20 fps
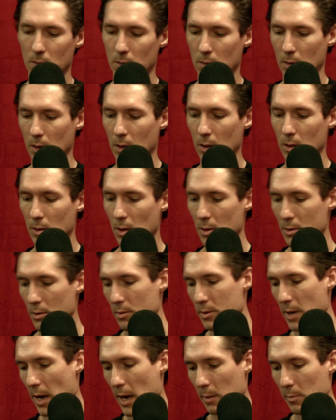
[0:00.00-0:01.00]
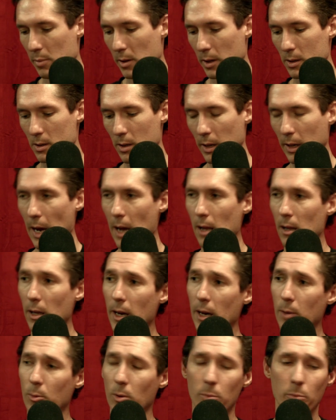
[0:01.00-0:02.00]
and there's also dank places like
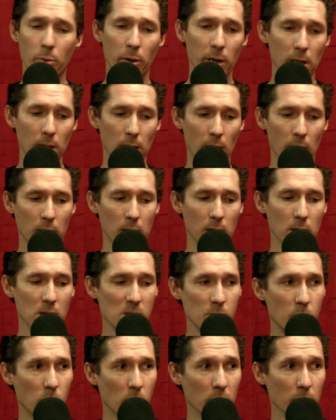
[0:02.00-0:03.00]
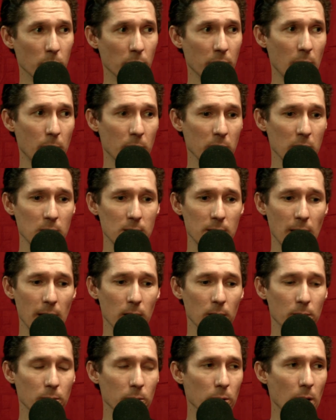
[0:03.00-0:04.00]
LA. We're pretty lucky and spoiled with how many
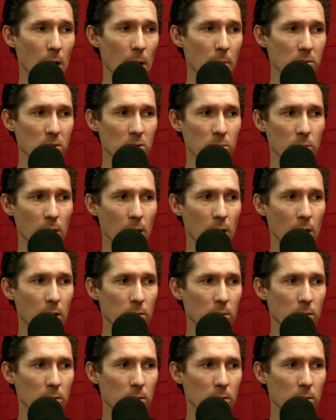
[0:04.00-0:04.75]
dank food options we have.